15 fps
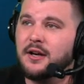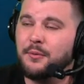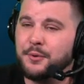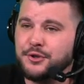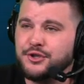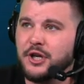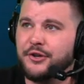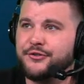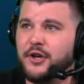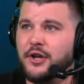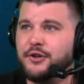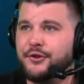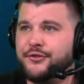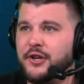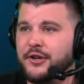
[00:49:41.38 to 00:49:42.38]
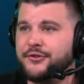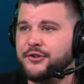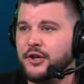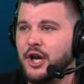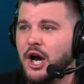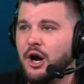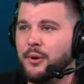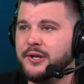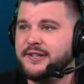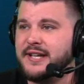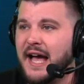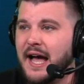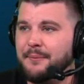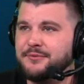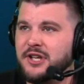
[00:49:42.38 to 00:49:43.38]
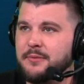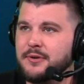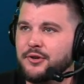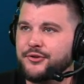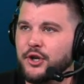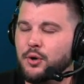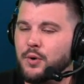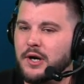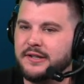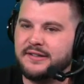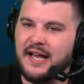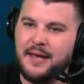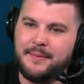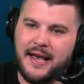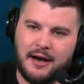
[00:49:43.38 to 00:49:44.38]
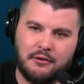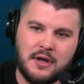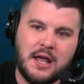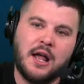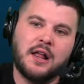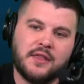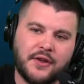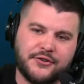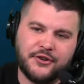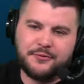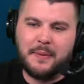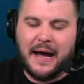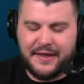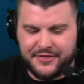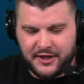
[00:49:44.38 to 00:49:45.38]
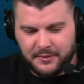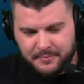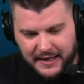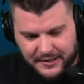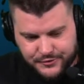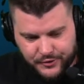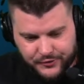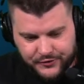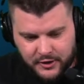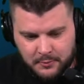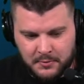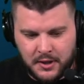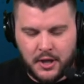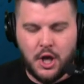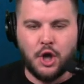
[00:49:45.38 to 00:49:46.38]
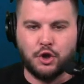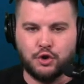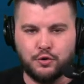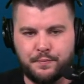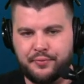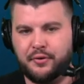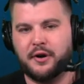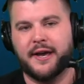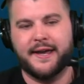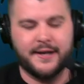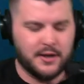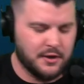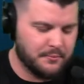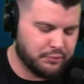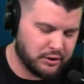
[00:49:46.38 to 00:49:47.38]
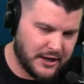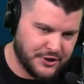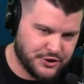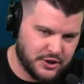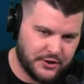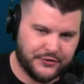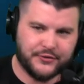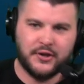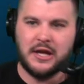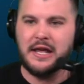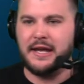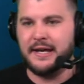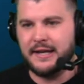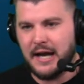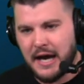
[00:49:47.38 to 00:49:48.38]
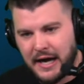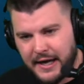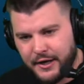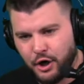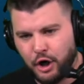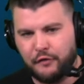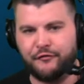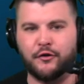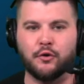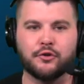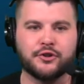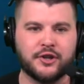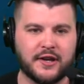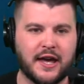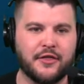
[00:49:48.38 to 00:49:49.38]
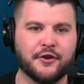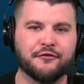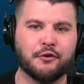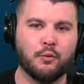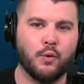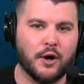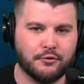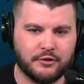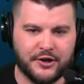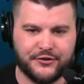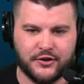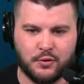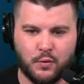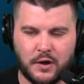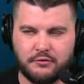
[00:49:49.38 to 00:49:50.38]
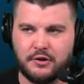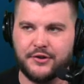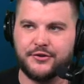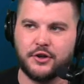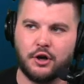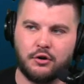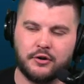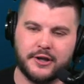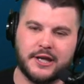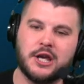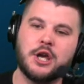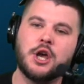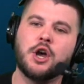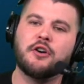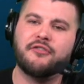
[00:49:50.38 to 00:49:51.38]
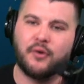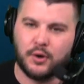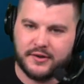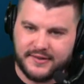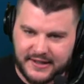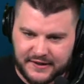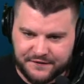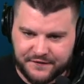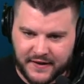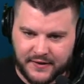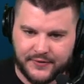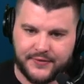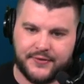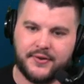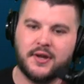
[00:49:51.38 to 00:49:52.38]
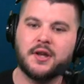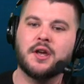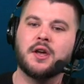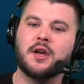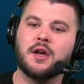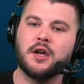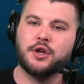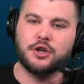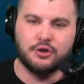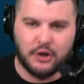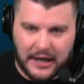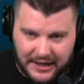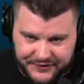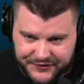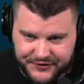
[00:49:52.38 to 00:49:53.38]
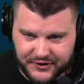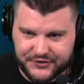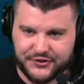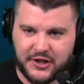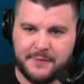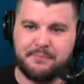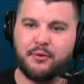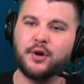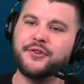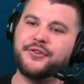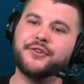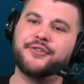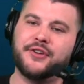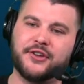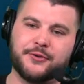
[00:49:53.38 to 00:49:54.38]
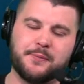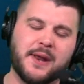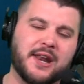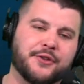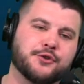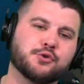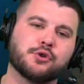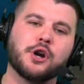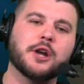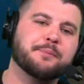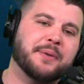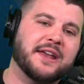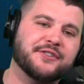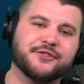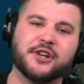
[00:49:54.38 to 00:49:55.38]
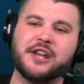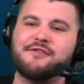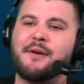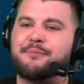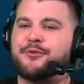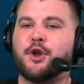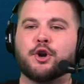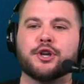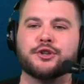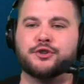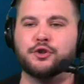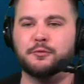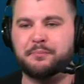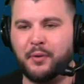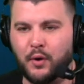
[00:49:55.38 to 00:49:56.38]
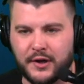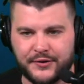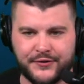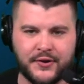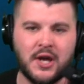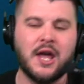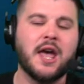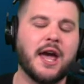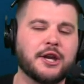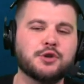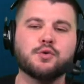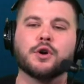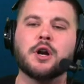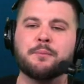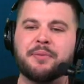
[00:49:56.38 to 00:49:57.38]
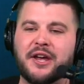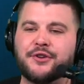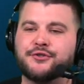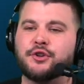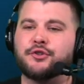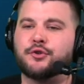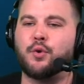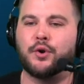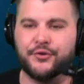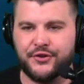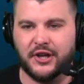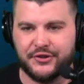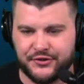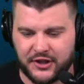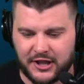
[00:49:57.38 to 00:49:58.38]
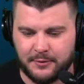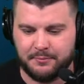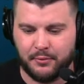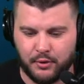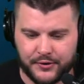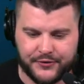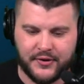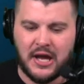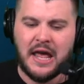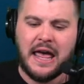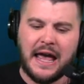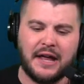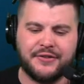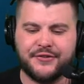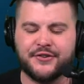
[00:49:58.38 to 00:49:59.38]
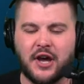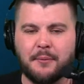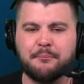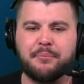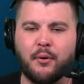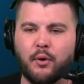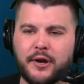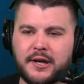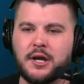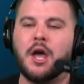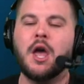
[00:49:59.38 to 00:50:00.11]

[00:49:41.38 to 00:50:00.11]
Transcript: with just under six to go. And Tom Thibodeau's going to want a timeout. This is my thing, Patrick Seatman. You play Precious and Ihart for, together for one reason and one reason only, for defense. Yeah. You allowed sixteen points in six minutes. You were on pace to give up thirty-two points, and you were on pace to score sixteen points. At some point,